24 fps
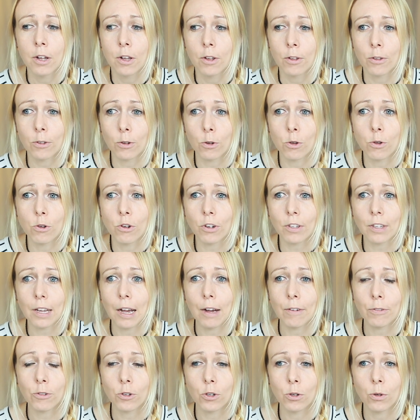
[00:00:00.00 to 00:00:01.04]
So you just
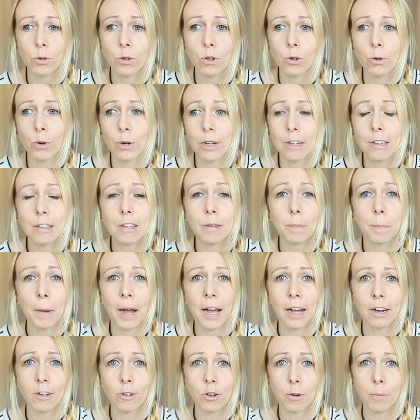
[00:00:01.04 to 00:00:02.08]
have to,
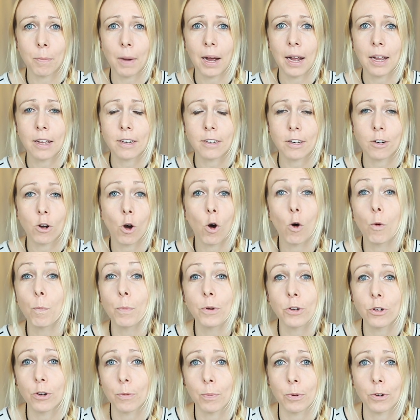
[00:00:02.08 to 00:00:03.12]
expand your mind and
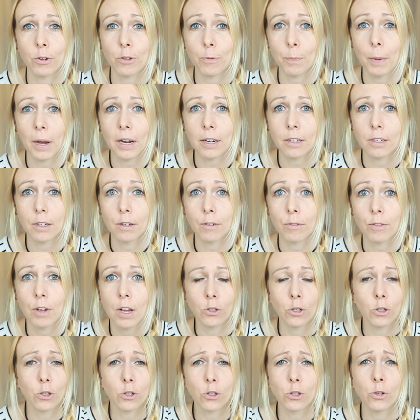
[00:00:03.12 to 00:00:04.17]
open your perspective
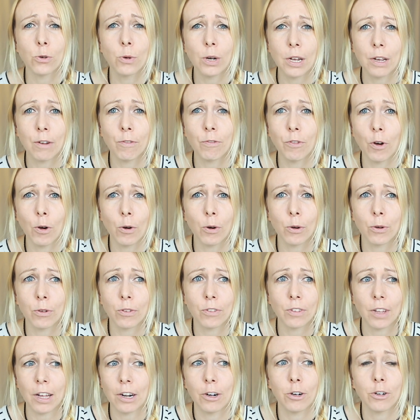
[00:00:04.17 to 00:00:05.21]
to shooting
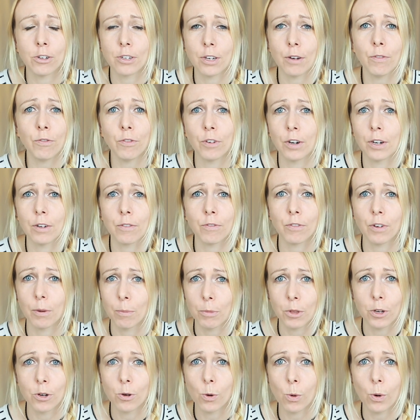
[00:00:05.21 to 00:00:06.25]
photos that are different from
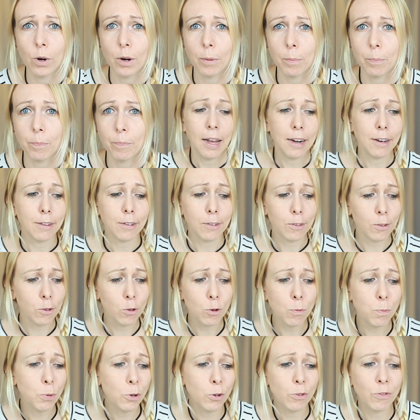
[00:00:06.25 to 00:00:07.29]
the norm. And a
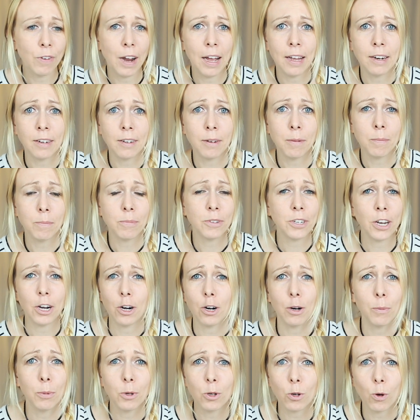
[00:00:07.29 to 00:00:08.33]
super random,
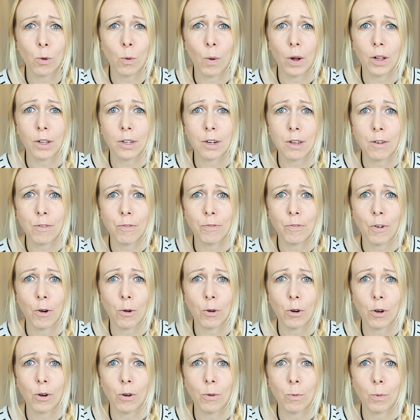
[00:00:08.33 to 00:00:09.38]
terrible quality
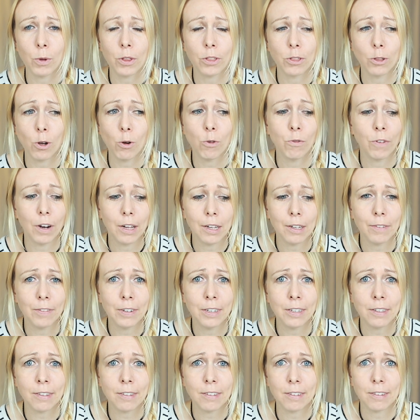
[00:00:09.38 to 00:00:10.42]
photo with no
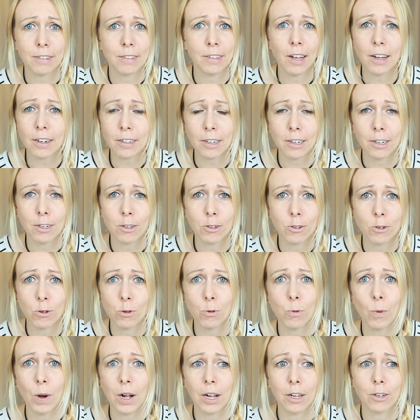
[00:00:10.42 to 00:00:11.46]
relevance is not gonna
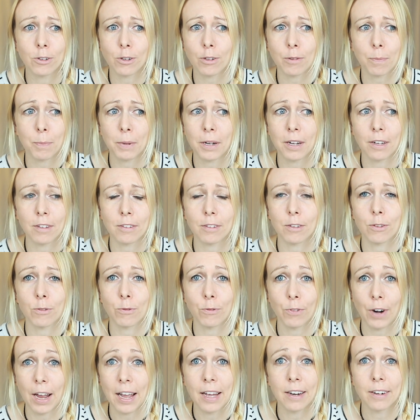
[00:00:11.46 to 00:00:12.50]
do well just because it's
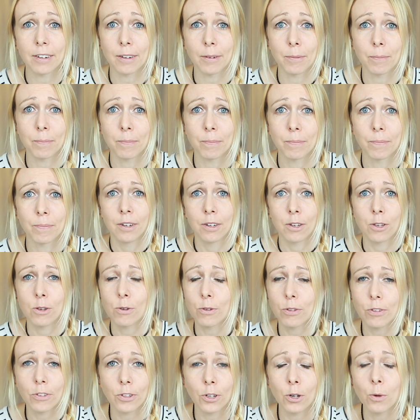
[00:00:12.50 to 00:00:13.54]
random. You
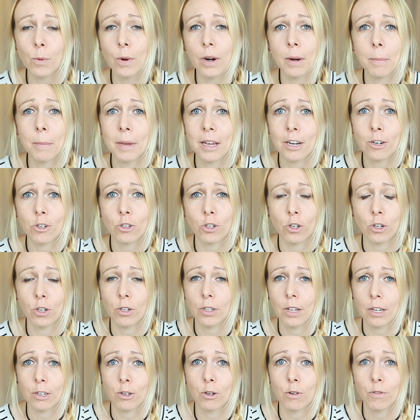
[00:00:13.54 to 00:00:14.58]
still want to make sure
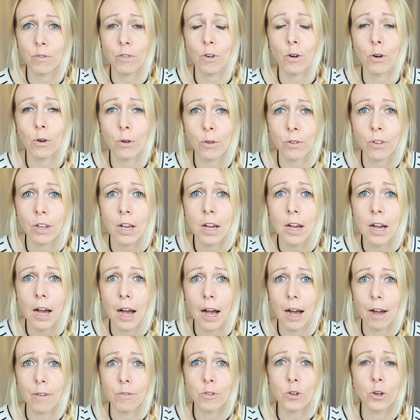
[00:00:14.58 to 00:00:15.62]
that your photos
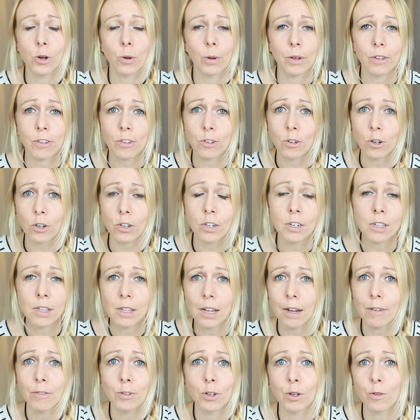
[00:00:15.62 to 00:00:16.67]
have, a certain
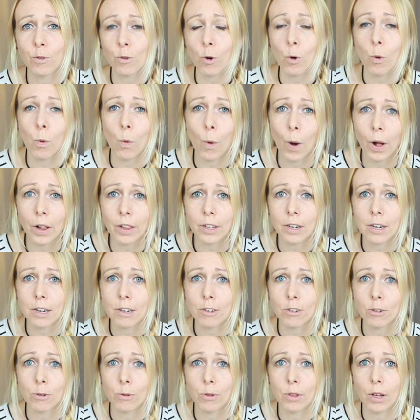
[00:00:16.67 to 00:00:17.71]
level of quality
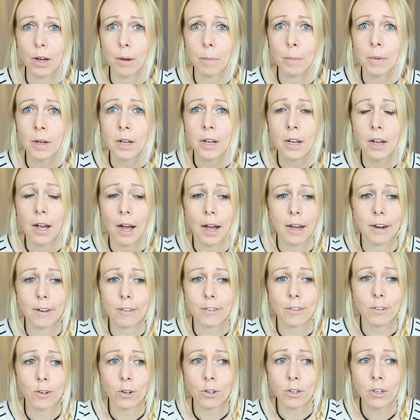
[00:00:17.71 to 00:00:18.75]
to them and a
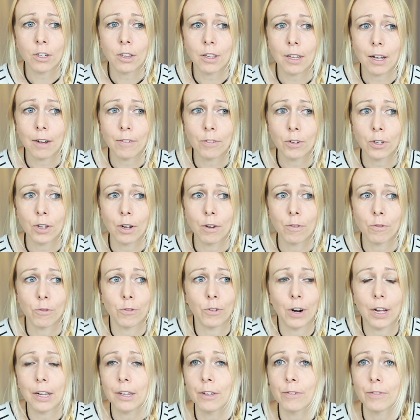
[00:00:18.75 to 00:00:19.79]
certain level of
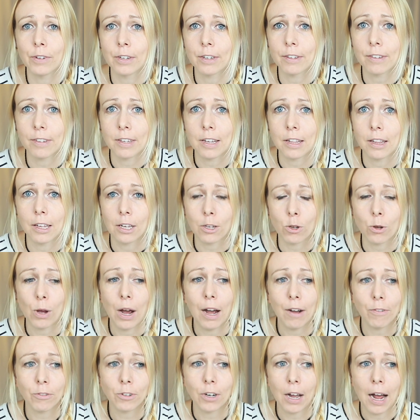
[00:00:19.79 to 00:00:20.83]
relevancy. Like, you
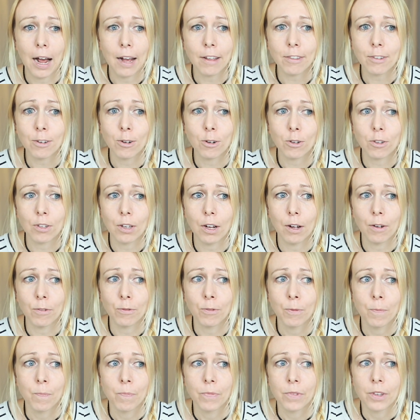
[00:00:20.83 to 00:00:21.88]
have to ask
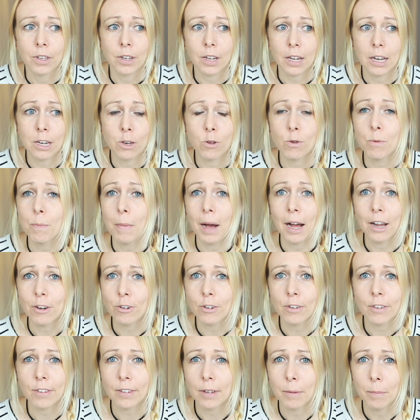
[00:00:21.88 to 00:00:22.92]
yourself, can you
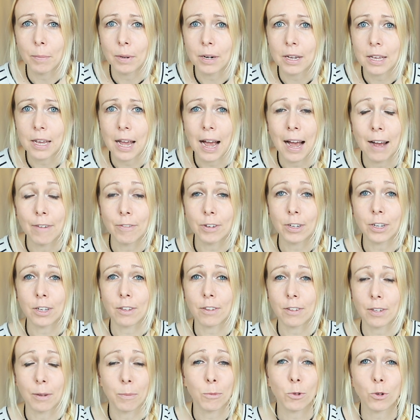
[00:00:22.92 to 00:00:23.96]
imagine somebody having
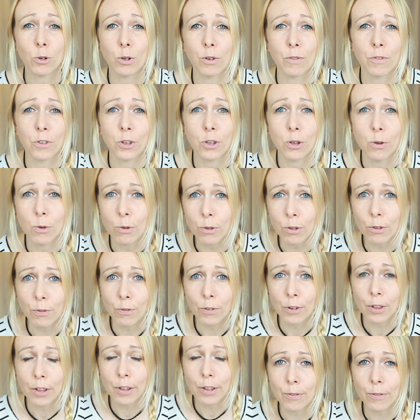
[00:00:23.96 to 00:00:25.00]
some sort of use
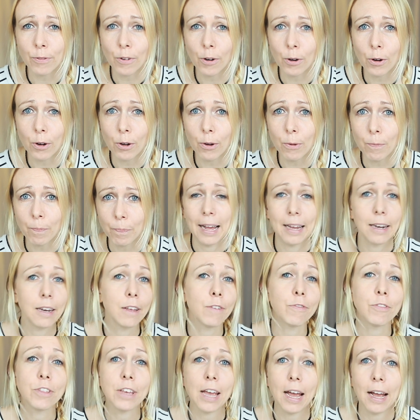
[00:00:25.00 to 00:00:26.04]
for photo? And
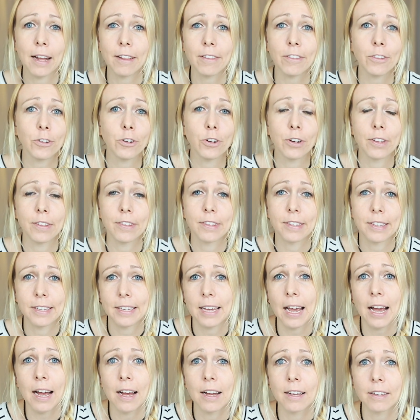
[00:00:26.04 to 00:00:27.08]
if the answer is
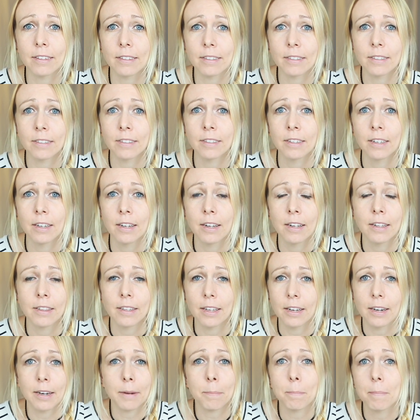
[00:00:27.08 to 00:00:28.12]
yes,
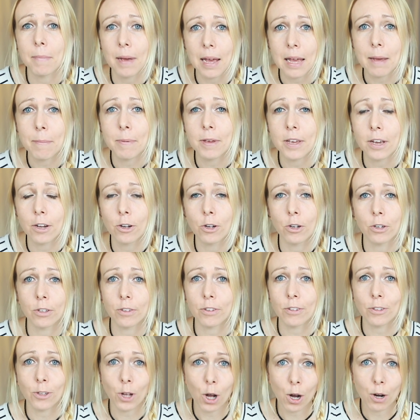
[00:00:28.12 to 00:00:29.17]
then it may be a good
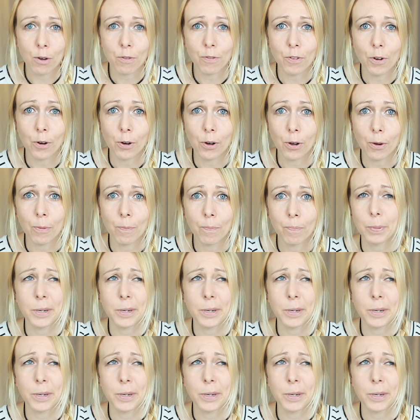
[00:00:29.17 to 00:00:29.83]
stock photo.